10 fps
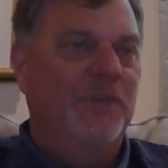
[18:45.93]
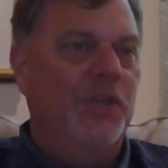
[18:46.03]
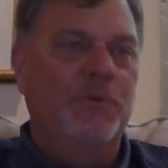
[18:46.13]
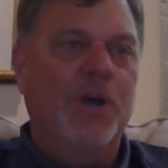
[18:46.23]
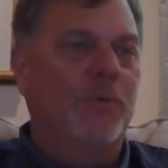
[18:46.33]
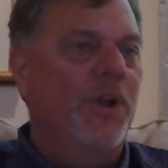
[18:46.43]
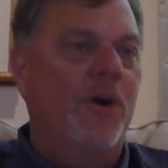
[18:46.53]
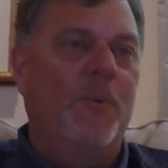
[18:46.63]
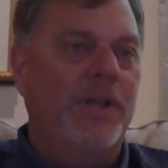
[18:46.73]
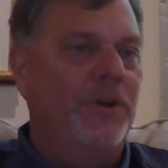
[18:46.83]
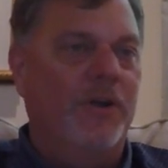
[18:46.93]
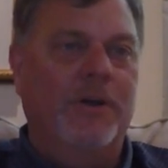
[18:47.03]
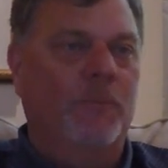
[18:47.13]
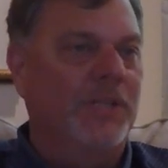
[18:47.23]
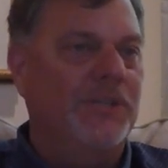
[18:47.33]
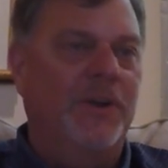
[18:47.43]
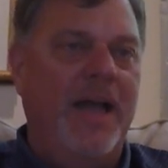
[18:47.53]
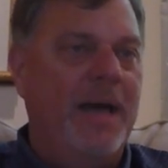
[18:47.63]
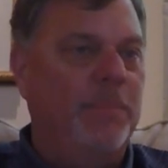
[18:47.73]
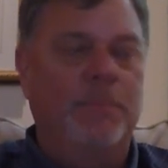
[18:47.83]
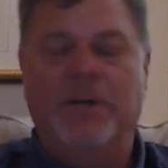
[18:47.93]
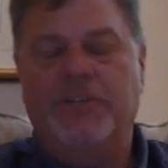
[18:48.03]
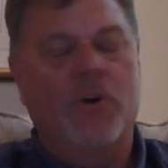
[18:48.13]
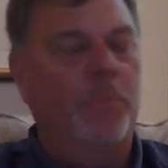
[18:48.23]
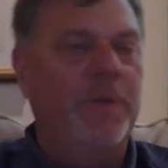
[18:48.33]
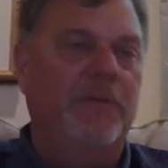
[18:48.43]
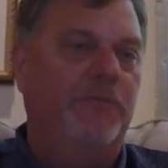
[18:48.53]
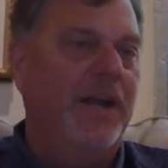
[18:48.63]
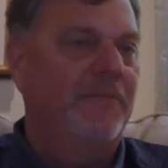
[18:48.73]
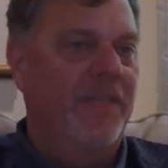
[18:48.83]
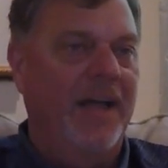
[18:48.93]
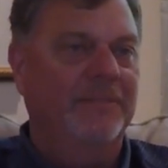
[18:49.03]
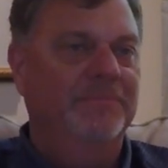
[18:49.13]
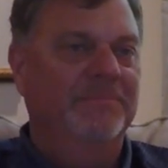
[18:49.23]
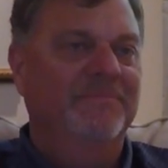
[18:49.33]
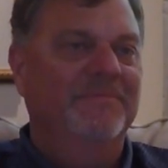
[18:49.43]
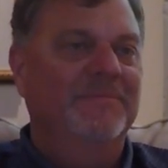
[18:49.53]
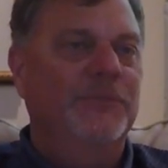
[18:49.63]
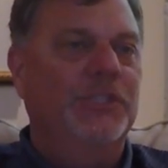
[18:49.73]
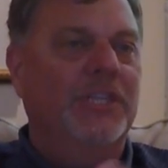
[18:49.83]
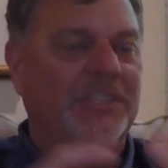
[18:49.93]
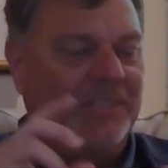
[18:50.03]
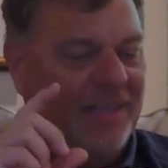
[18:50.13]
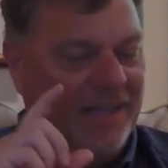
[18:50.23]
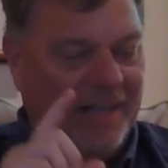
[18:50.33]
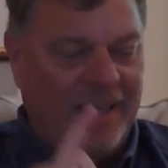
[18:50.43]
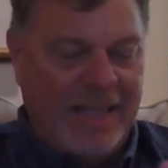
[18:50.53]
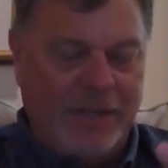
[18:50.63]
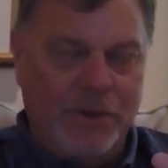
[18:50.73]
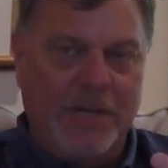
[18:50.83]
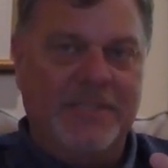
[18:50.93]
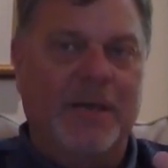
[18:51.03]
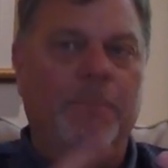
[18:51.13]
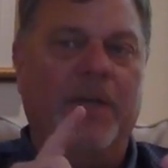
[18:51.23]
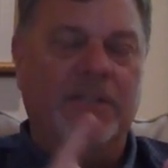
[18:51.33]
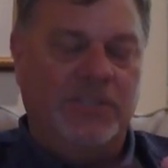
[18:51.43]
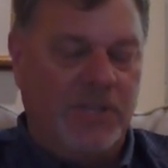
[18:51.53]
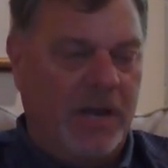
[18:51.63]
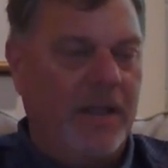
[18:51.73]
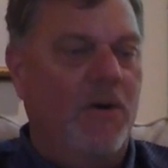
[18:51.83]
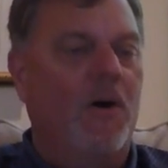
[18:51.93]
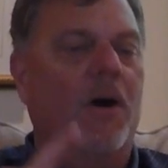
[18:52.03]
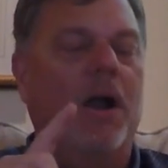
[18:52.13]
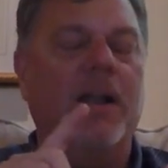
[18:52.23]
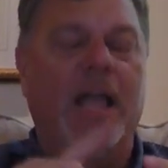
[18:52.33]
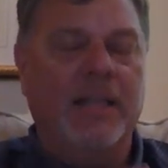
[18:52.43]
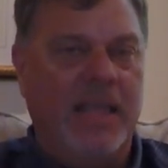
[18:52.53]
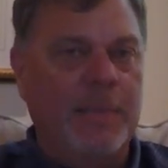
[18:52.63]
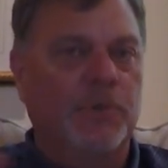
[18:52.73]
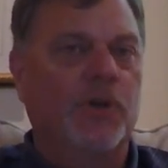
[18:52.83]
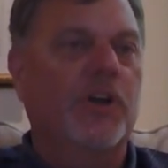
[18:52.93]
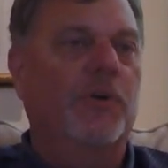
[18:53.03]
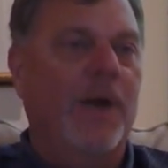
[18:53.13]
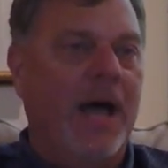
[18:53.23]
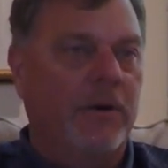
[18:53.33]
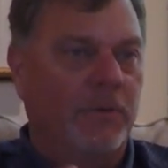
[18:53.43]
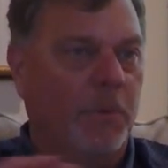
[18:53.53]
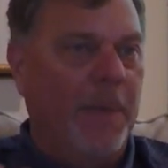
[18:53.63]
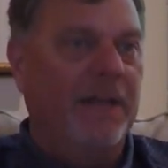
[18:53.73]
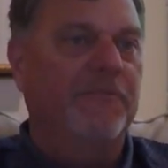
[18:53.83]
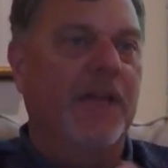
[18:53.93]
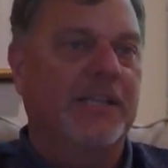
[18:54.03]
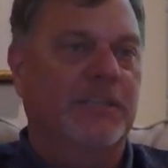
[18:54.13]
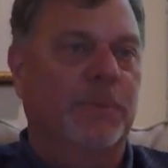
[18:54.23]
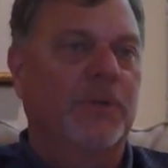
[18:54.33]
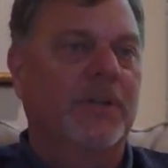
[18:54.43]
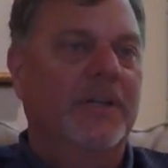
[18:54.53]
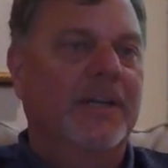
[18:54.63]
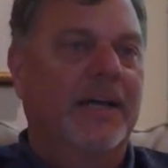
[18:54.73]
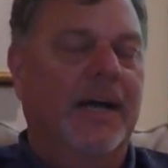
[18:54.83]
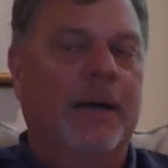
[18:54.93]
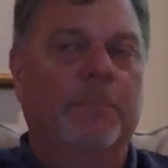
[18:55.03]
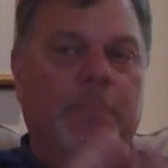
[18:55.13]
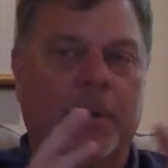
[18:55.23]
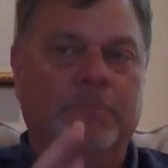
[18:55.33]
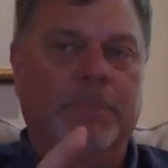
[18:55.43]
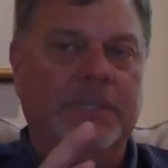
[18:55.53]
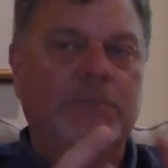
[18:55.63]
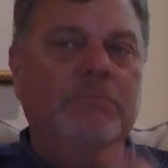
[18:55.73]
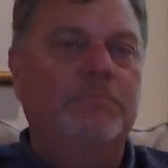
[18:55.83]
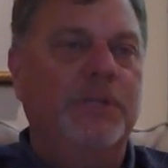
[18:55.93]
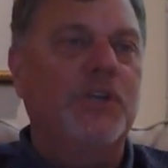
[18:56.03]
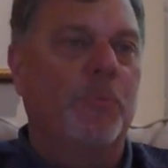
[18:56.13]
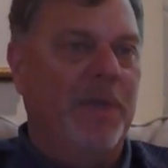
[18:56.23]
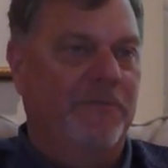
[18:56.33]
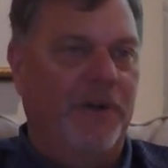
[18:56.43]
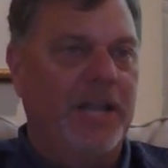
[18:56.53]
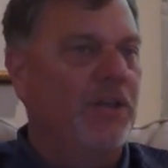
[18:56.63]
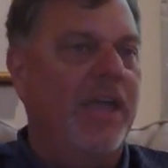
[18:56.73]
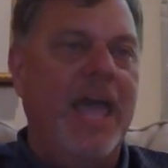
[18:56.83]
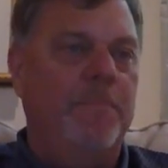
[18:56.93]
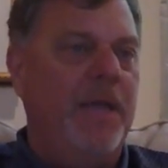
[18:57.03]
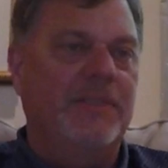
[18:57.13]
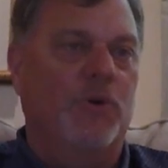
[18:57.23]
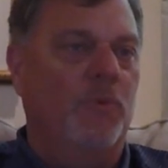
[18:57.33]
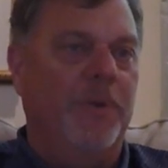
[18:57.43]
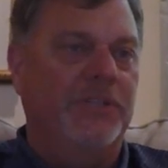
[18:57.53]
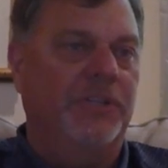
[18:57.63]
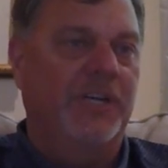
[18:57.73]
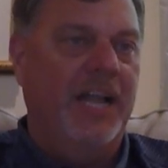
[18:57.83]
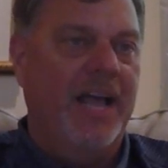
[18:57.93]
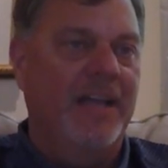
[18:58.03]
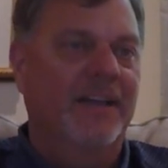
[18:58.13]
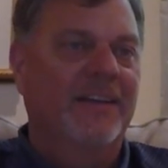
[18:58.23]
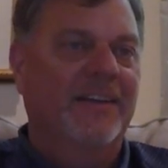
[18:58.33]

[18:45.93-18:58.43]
You don't know what's going to happen, but don't be afraid of that. Just get good at something, study hard, and keep looking around and remain flexible. But don't be afraid. You can't paint the whole picture today.